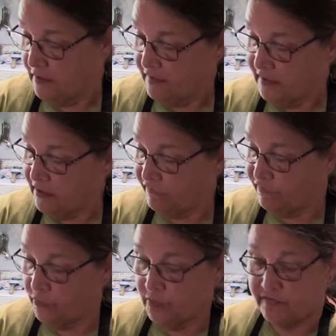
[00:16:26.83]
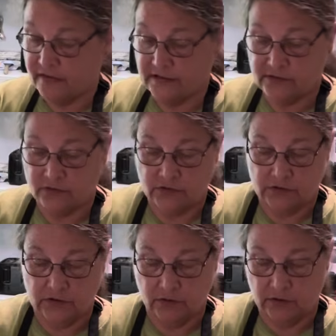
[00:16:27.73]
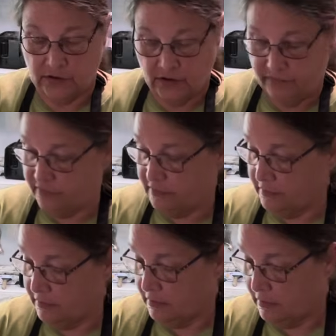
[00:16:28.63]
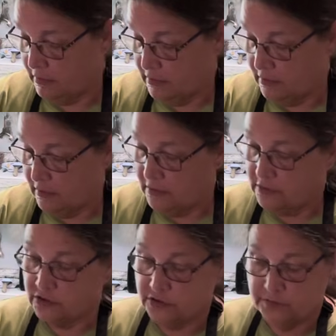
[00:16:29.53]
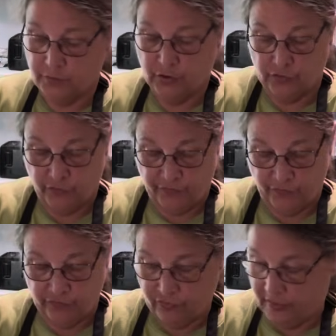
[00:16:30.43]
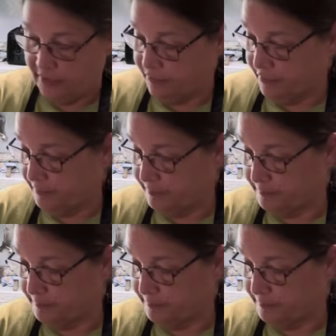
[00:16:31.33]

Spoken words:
think a few of these are still good enough to just put in the refrigerator.